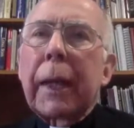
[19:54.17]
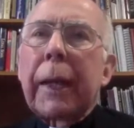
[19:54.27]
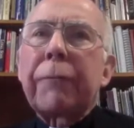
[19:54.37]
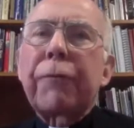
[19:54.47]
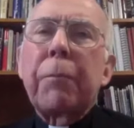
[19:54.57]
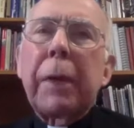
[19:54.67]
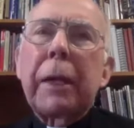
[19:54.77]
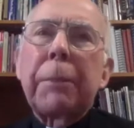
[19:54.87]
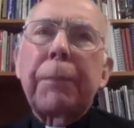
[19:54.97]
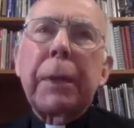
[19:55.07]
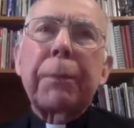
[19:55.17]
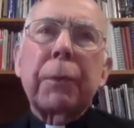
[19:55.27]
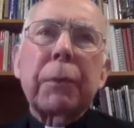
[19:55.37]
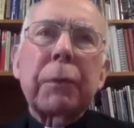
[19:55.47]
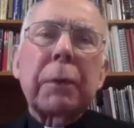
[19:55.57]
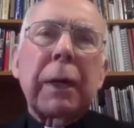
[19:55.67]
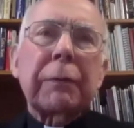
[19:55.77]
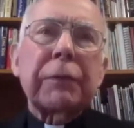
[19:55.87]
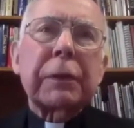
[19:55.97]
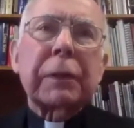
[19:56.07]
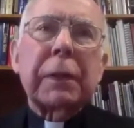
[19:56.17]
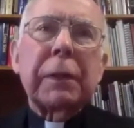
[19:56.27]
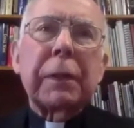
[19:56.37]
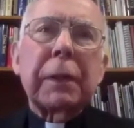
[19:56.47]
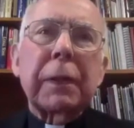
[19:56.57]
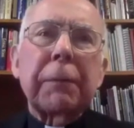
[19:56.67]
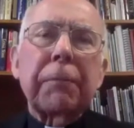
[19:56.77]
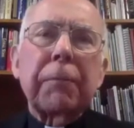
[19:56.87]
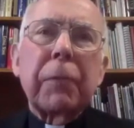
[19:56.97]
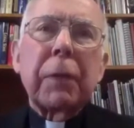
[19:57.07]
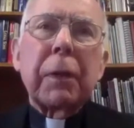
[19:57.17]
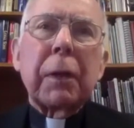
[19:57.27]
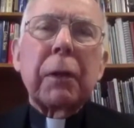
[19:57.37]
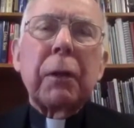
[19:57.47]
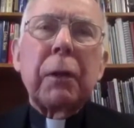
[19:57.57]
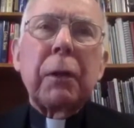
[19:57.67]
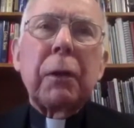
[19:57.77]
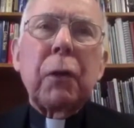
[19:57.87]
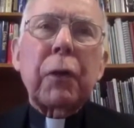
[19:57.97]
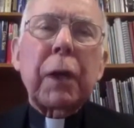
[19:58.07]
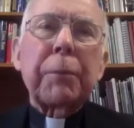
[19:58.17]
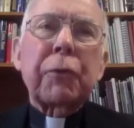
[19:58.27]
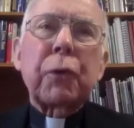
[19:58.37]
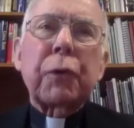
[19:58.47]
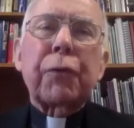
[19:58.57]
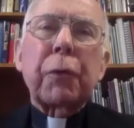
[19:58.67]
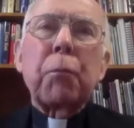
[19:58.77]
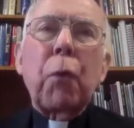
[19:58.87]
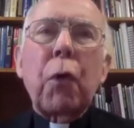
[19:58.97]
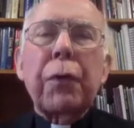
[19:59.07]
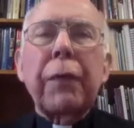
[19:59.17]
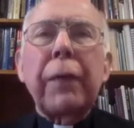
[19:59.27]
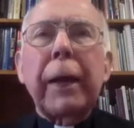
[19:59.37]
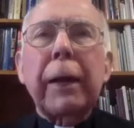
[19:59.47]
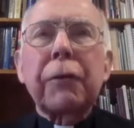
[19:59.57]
and for many people, obviously, Notre Dame stood for more than that, I